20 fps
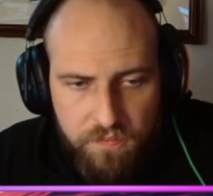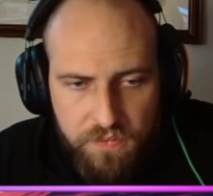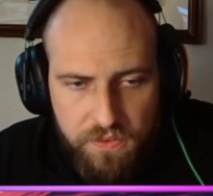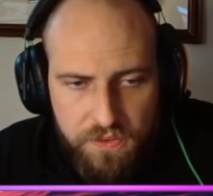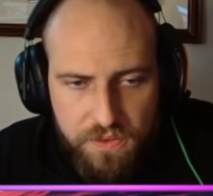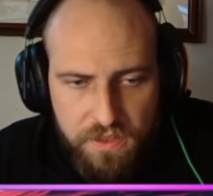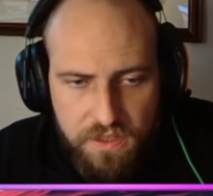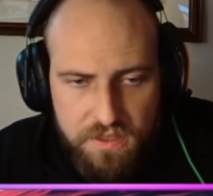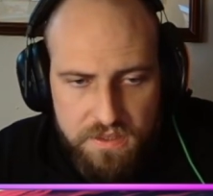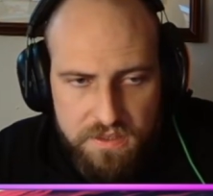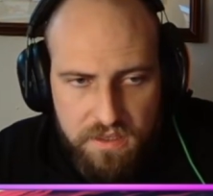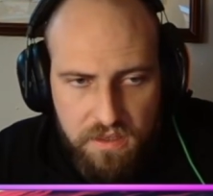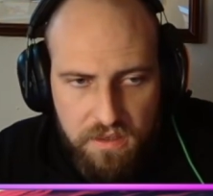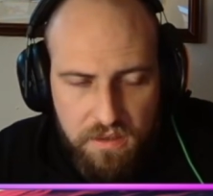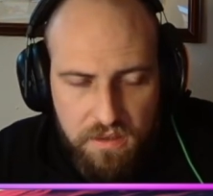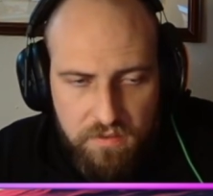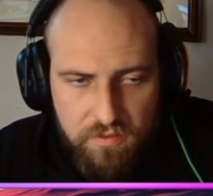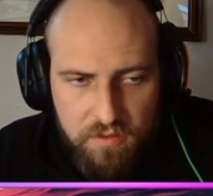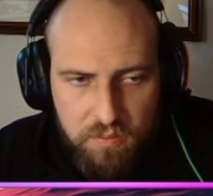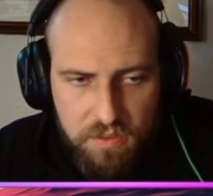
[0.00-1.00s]
I think it's
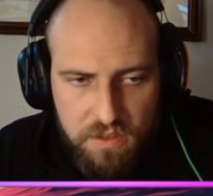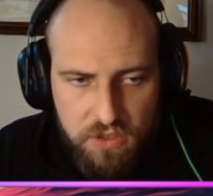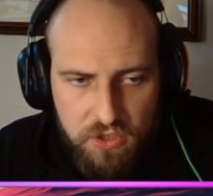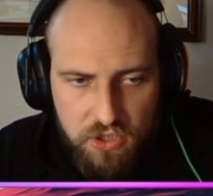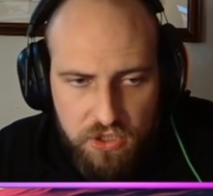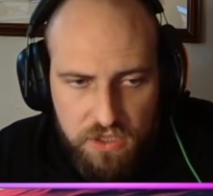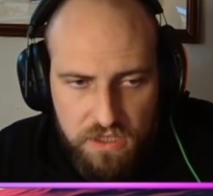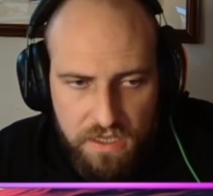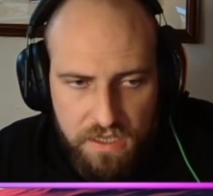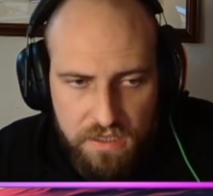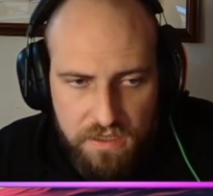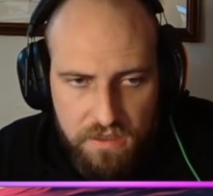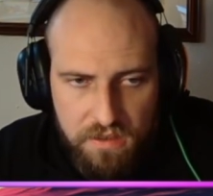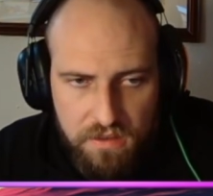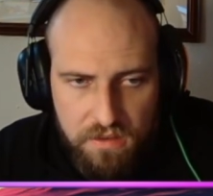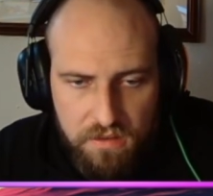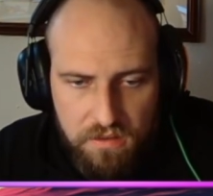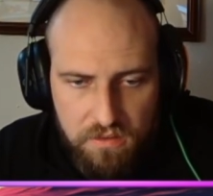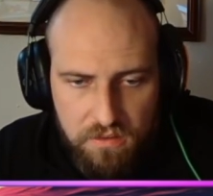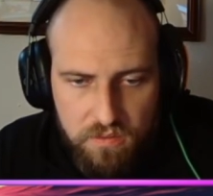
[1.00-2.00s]
gonna have to be check.
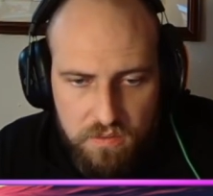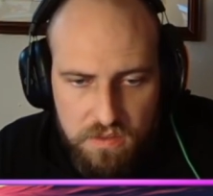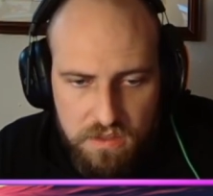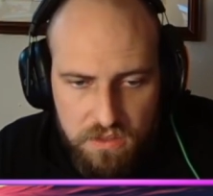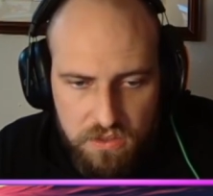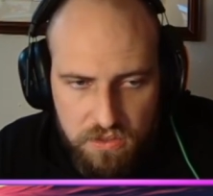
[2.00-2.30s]
Queen